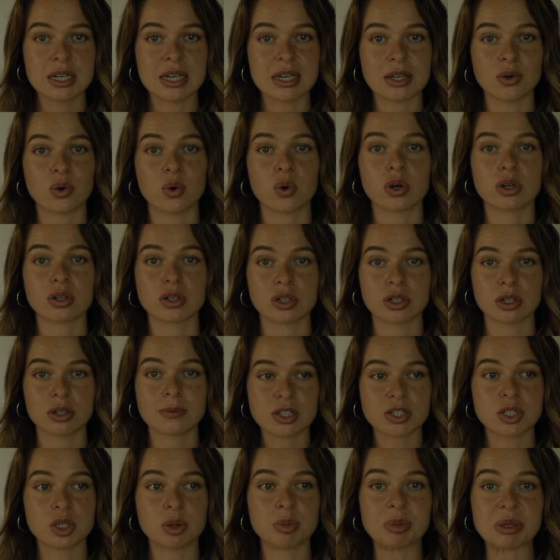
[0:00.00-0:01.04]
in
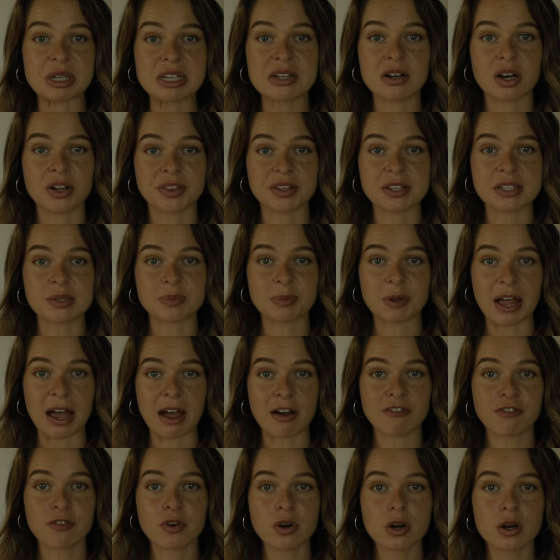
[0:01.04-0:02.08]
order to be on this
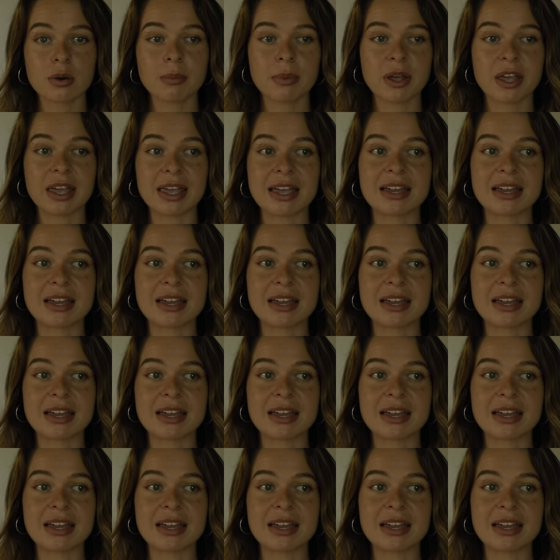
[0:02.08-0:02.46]
platform